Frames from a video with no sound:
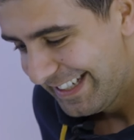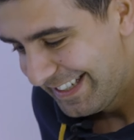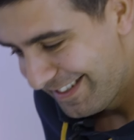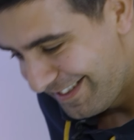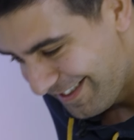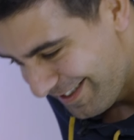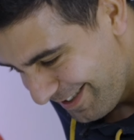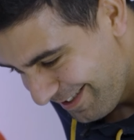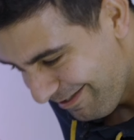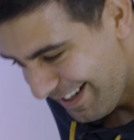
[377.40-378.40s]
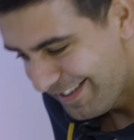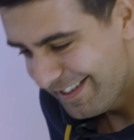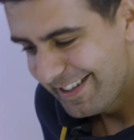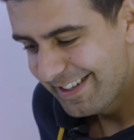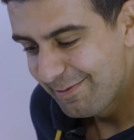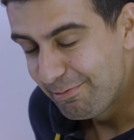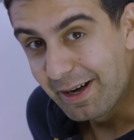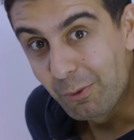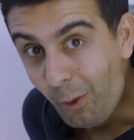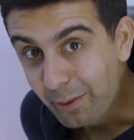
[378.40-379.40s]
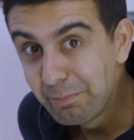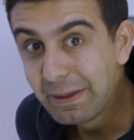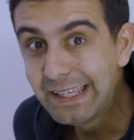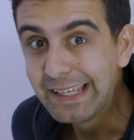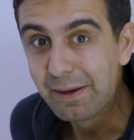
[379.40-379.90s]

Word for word: because it's a secret, but it won't be